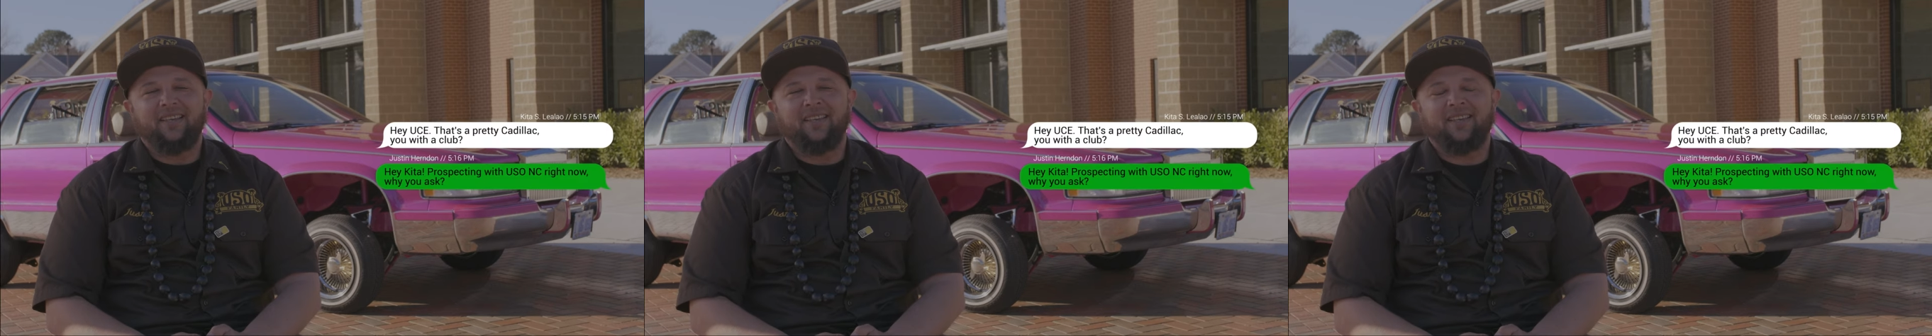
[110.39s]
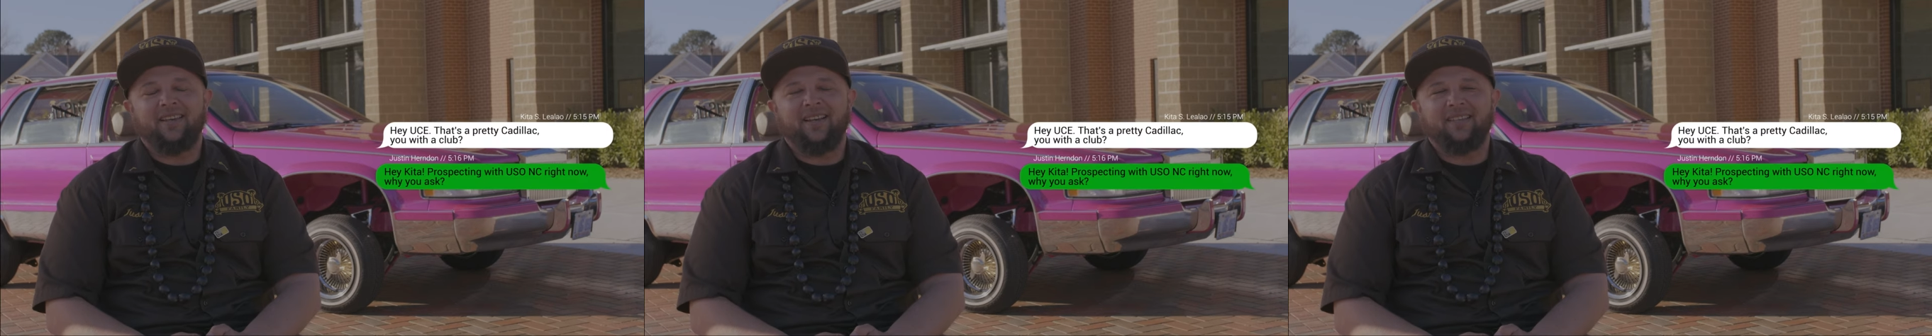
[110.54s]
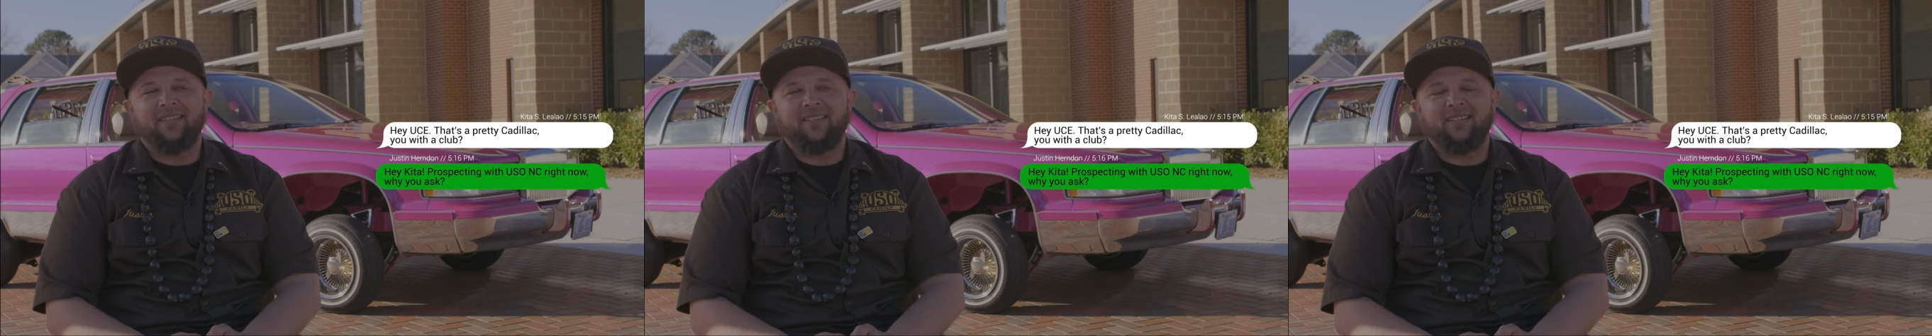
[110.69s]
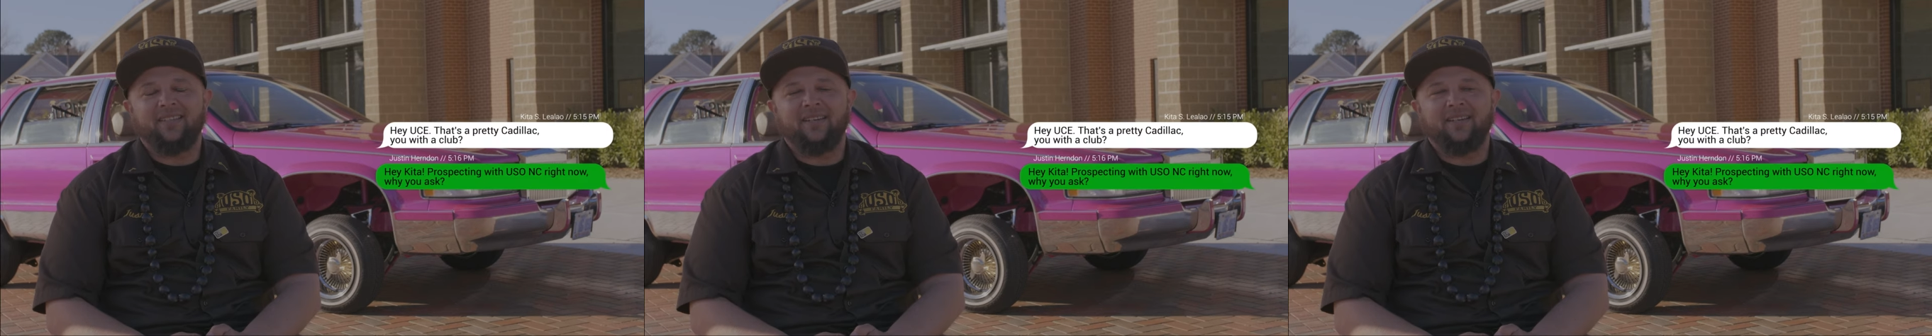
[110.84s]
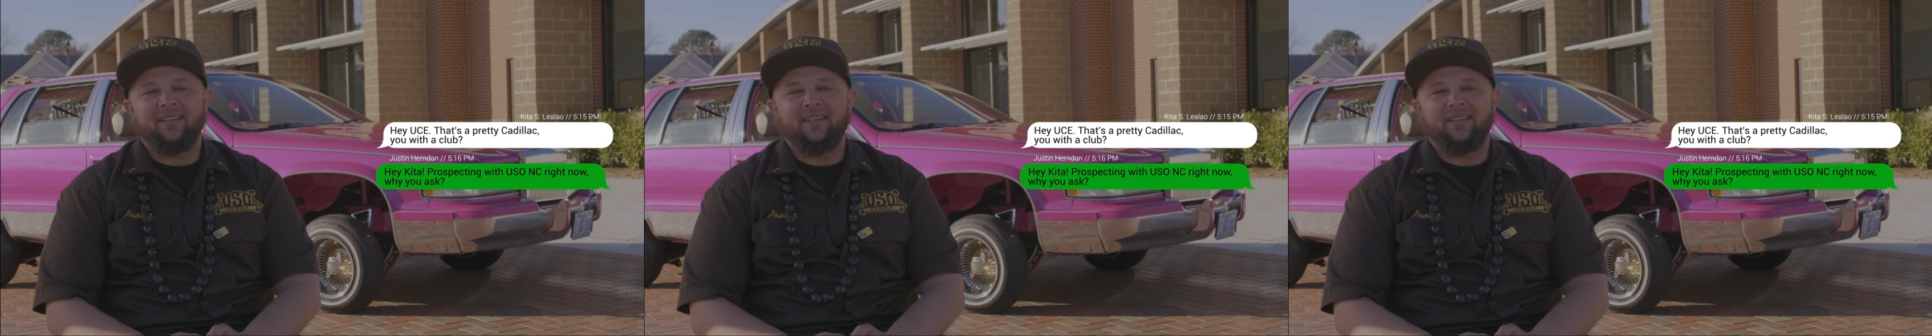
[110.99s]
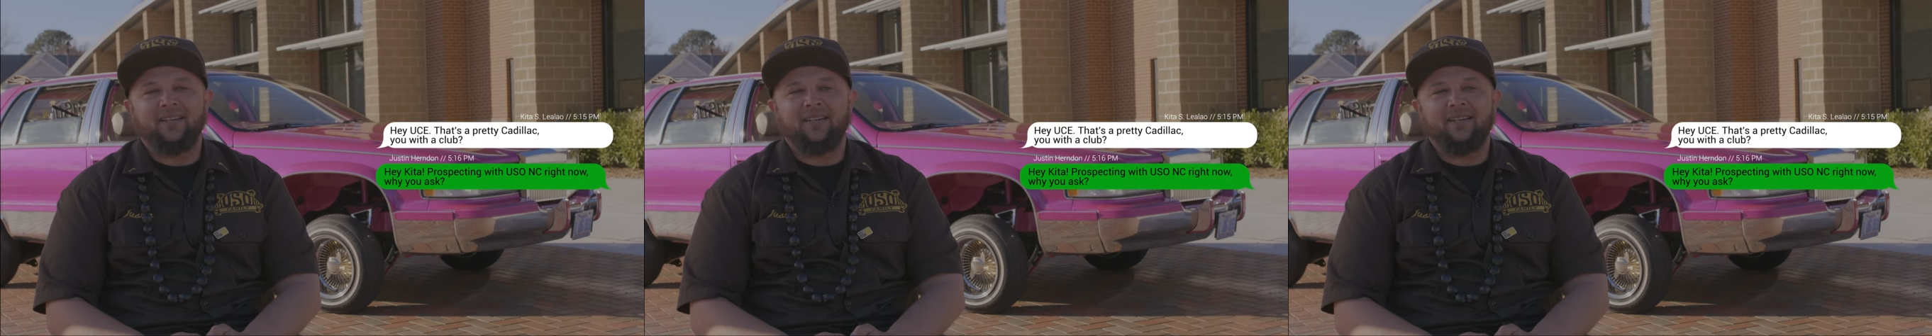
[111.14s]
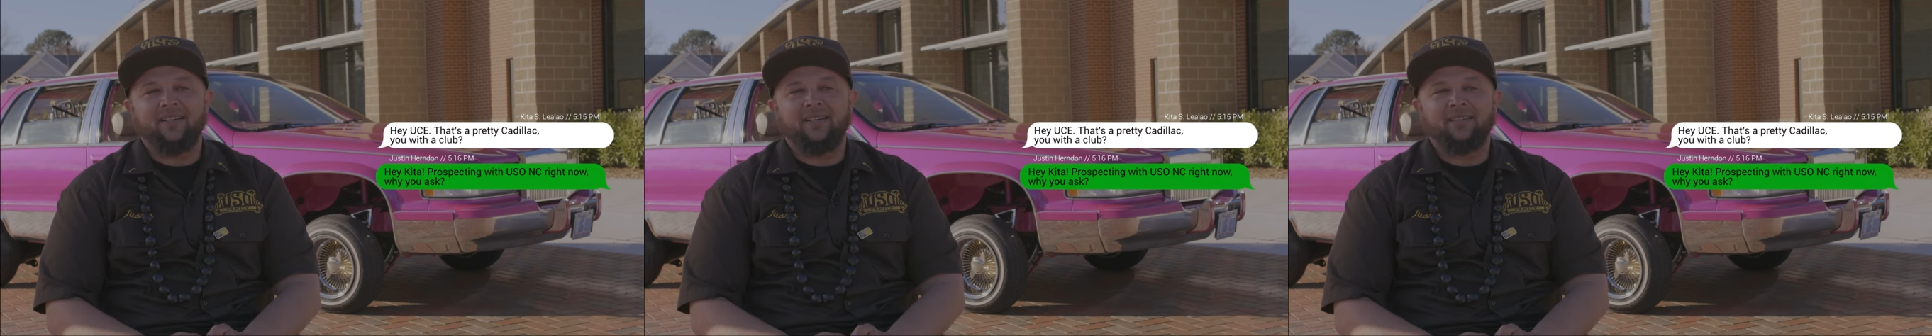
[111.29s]
And I said,
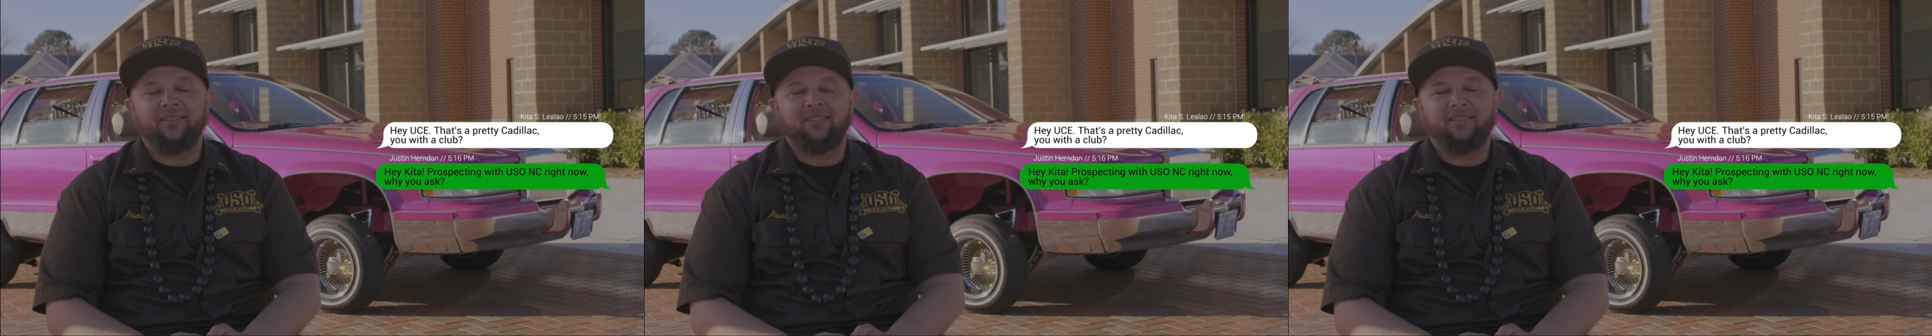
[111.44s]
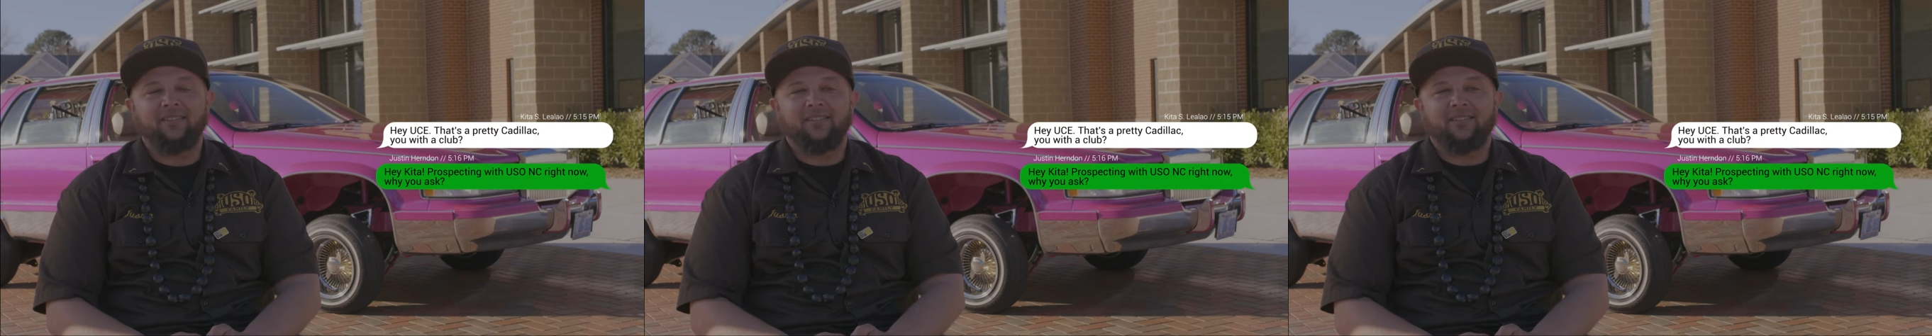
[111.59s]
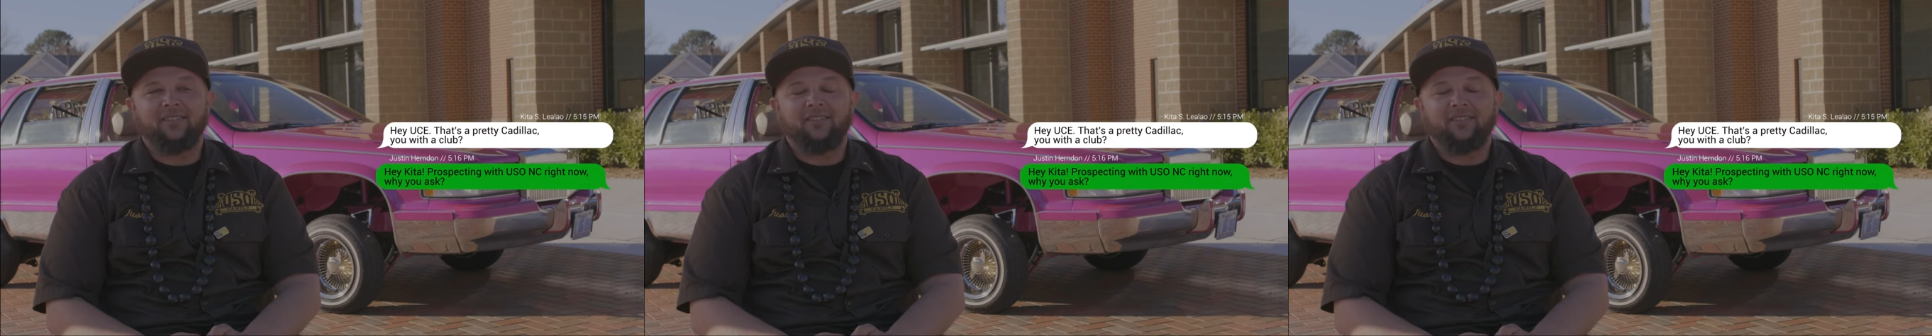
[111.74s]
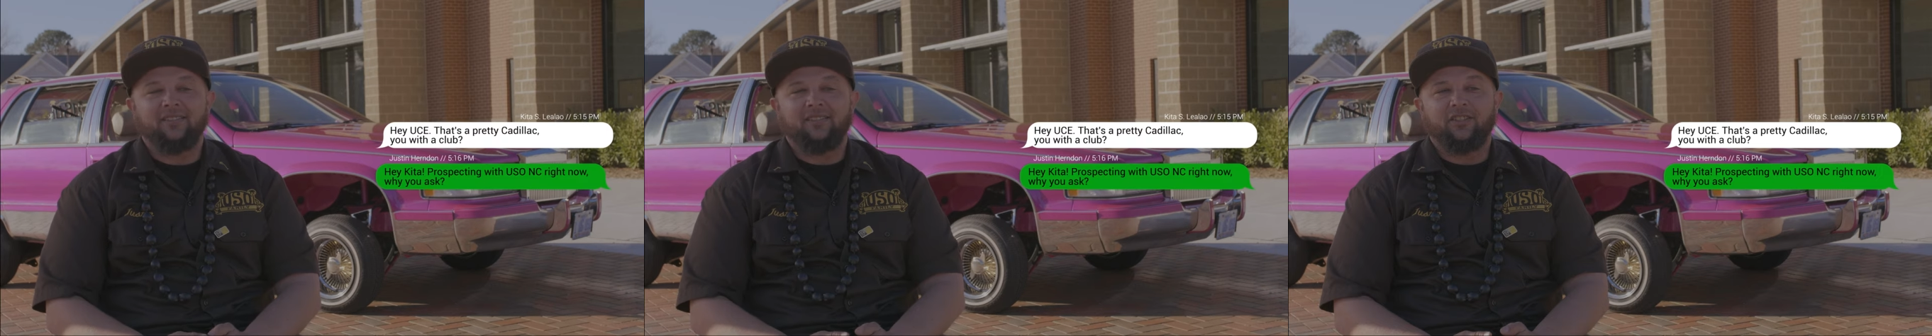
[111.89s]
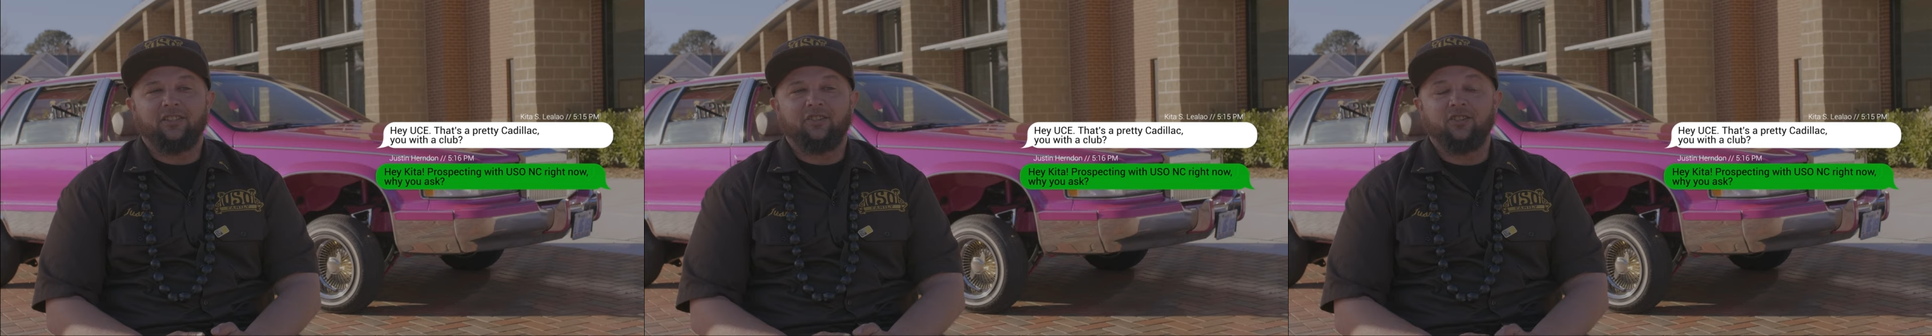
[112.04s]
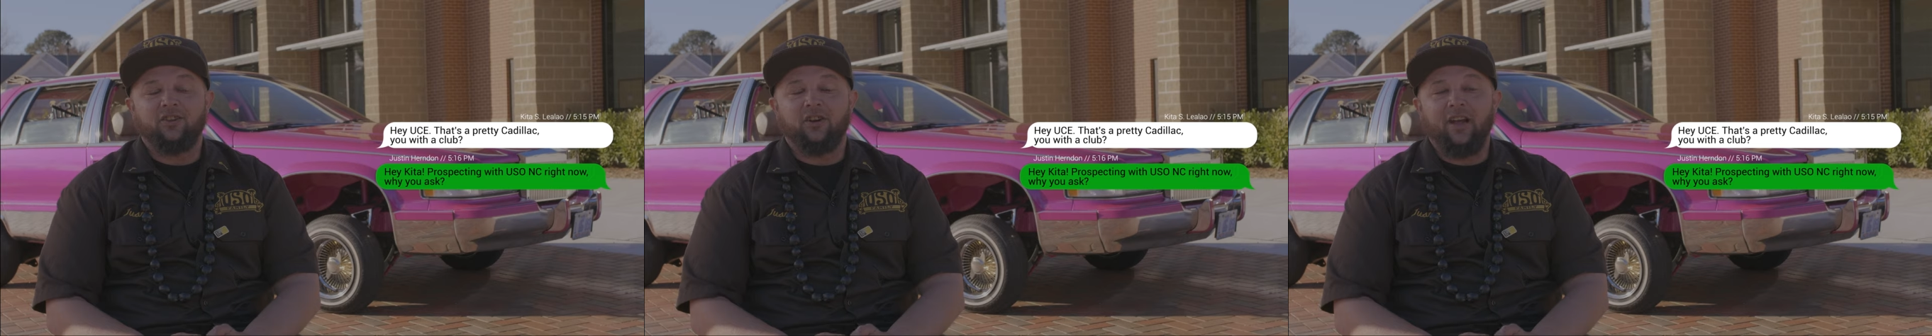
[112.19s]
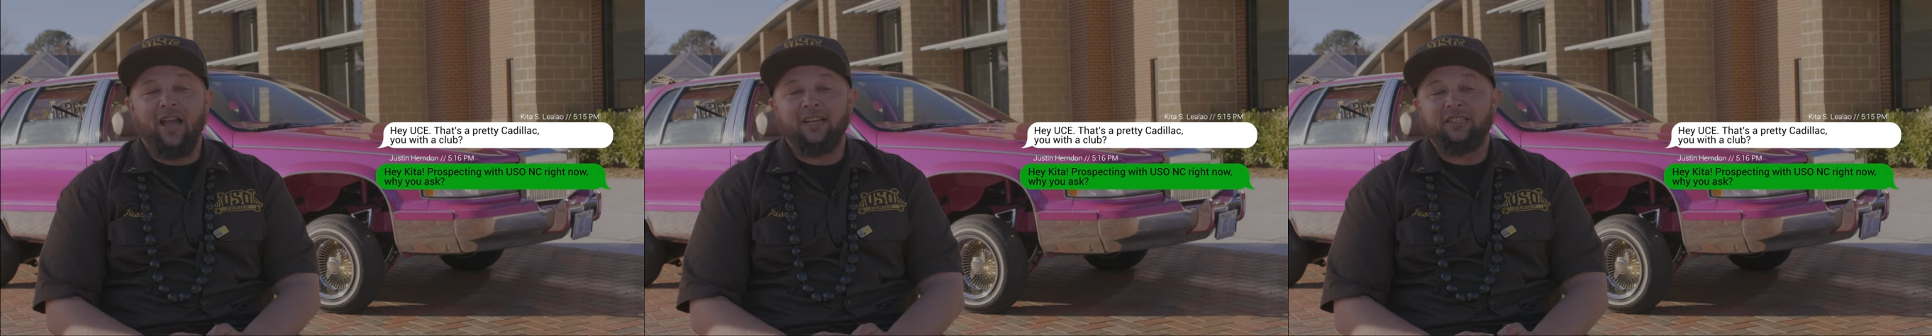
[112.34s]
uh,
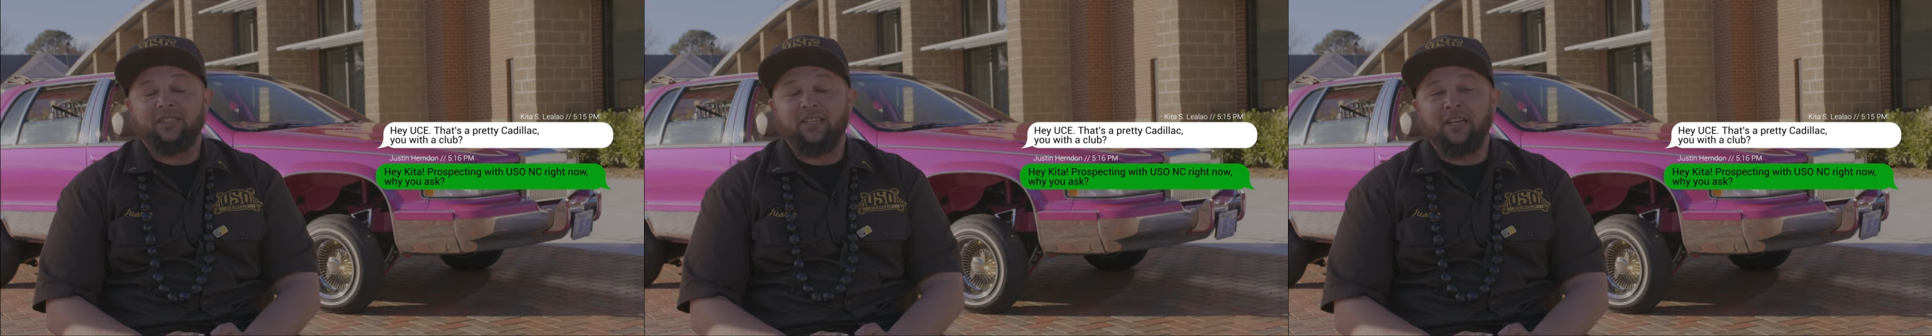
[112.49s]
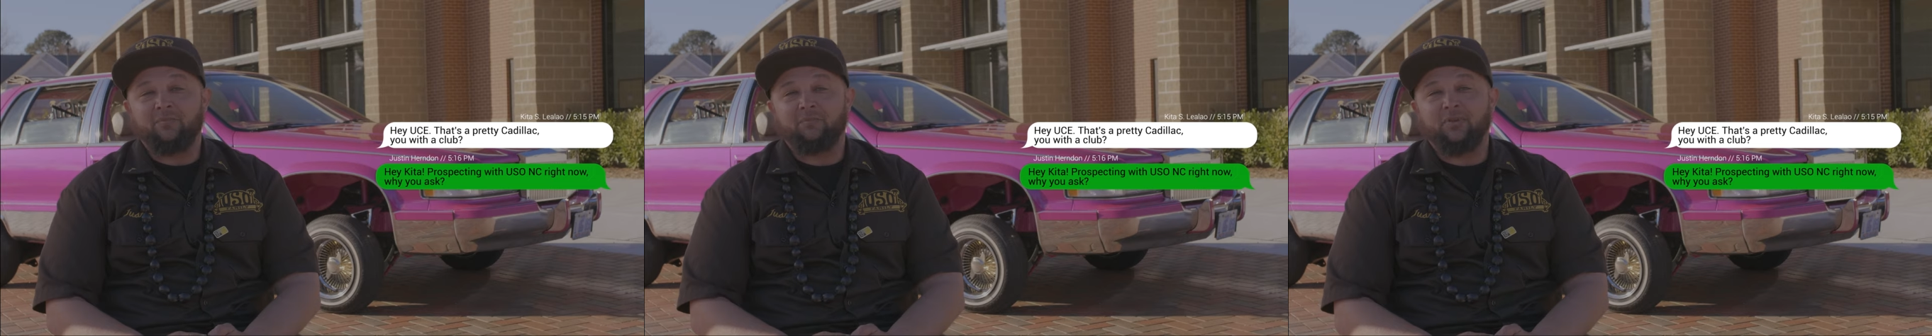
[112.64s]
"You know, actually,